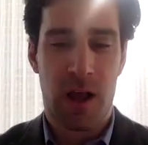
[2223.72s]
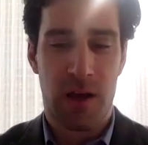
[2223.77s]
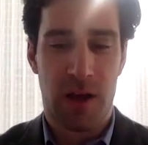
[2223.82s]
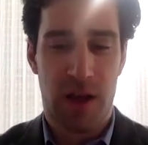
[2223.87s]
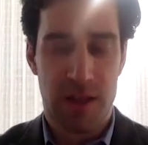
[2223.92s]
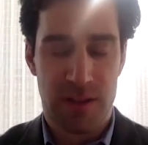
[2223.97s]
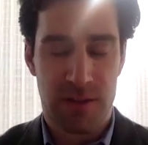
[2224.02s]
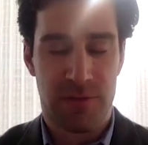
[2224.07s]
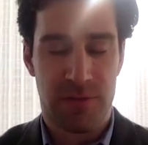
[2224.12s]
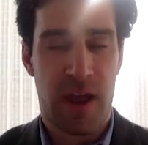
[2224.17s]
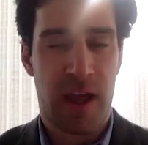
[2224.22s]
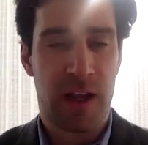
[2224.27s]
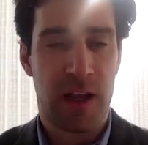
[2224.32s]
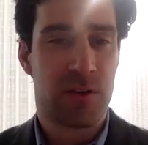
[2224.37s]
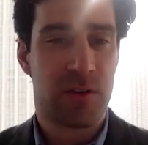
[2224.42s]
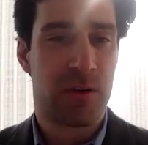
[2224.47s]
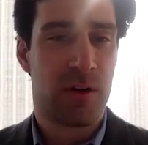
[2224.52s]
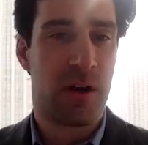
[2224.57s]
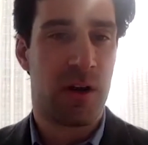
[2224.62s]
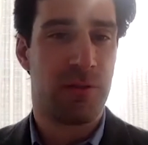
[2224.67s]
as a
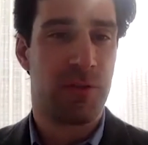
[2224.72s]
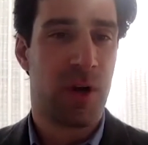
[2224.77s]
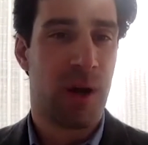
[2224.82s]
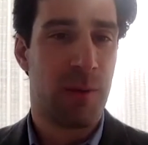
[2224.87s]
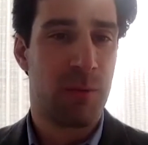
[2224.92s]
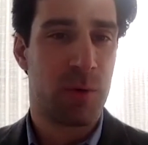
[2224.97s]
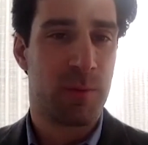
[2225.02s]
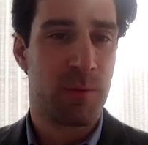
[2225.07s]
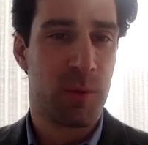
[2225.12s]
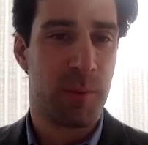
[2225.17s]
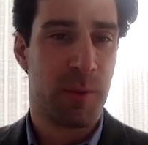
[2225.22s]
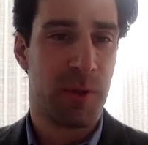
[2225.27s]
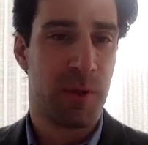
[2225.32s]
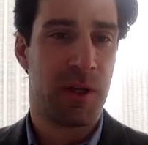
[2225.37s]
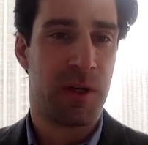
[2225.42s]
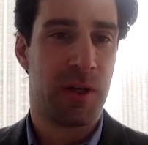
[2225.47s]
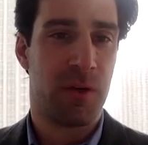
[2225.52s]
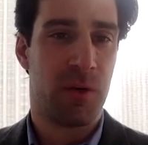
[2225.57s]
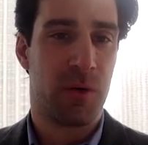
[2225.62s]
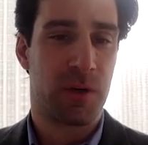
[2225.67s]
factor of your upward
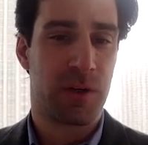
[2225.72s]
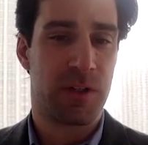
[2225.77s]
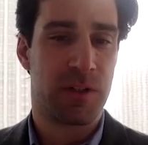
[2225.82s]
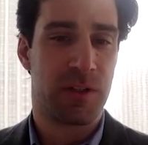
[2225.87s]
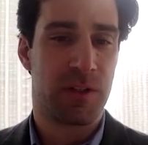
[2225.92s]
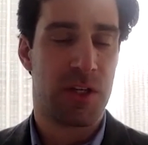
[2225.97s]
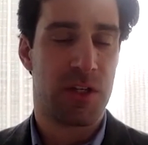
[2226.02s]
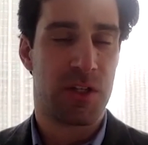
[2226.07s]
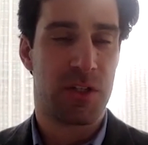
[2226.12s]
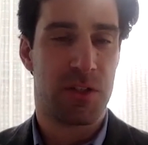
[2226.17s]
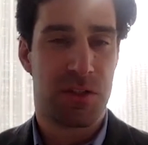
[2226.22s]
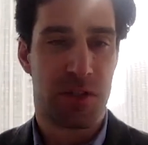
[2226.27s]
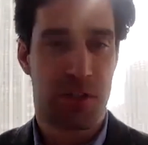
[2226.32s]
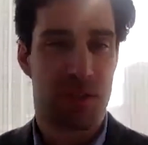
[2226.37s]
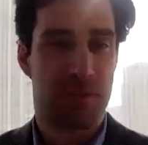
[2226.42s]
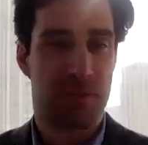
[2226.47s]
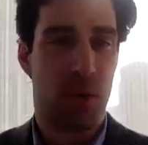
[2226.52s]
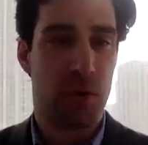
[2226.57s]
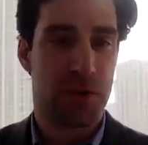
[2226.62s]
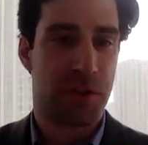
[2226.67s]
mobility in an organization's
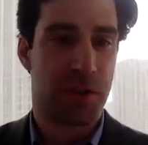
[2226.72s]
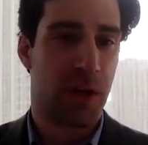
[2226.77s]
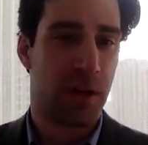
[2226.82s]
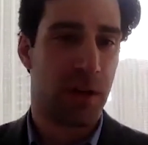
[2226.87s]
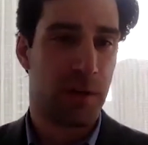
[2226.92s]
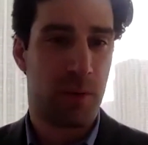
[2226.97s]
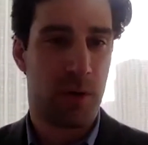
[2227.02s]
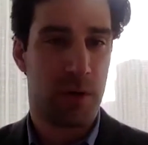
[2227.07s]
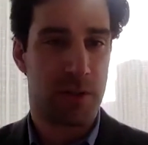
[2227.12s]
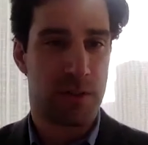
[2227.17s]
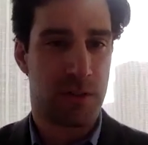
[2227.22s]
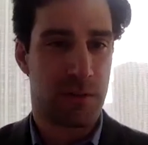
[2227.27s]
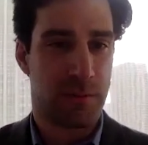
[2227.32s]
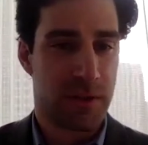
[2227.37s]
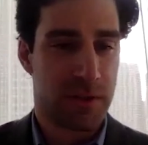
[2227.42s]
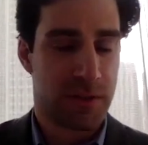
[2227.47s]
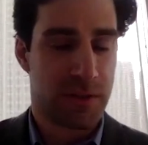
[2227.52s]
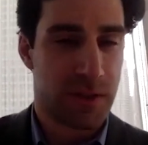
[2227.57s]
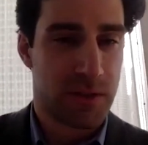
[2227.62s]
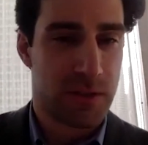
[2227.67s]
exposure to other parts of the
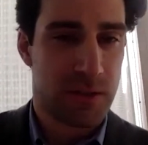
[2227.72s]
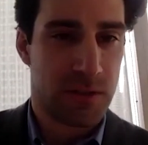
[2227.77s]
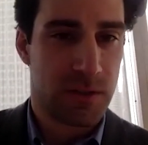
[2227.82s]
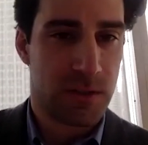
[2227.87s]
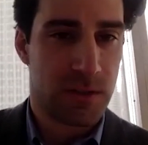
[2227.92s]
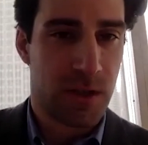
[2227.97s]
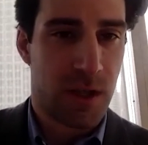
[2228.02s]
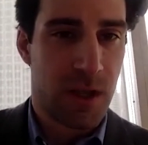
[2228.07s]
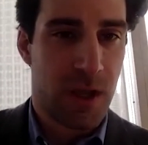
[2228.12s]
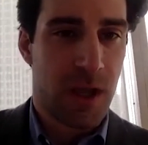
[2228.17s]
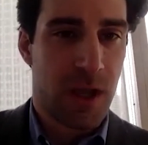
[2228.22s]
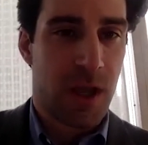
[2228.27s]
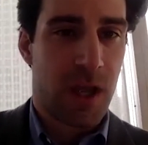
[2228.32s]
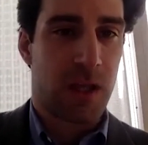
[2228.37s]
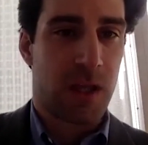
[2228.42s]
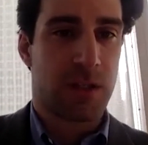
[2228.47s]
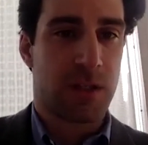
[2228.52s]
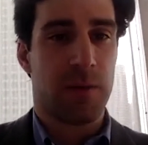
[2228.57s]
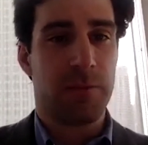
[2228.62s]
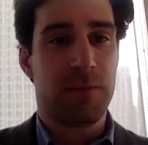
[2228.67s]
business.
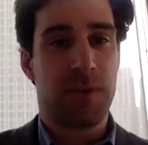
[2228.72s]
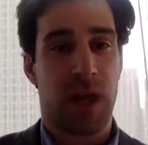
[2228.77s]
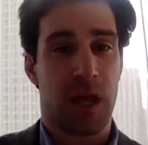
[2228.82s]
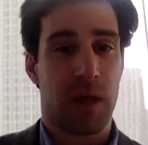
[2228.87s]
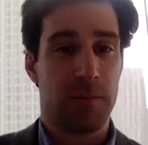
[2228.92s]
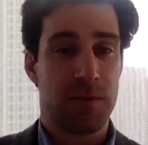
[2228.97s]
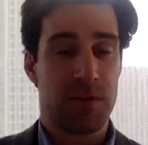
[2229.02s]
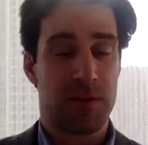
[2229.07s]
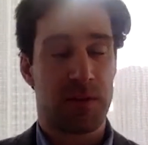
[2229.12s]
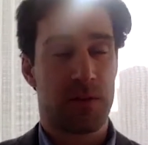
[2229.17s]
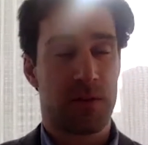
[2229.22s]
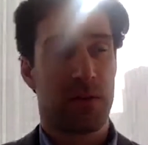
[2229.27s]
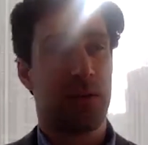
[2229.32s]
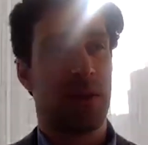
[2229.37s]
And sometimes,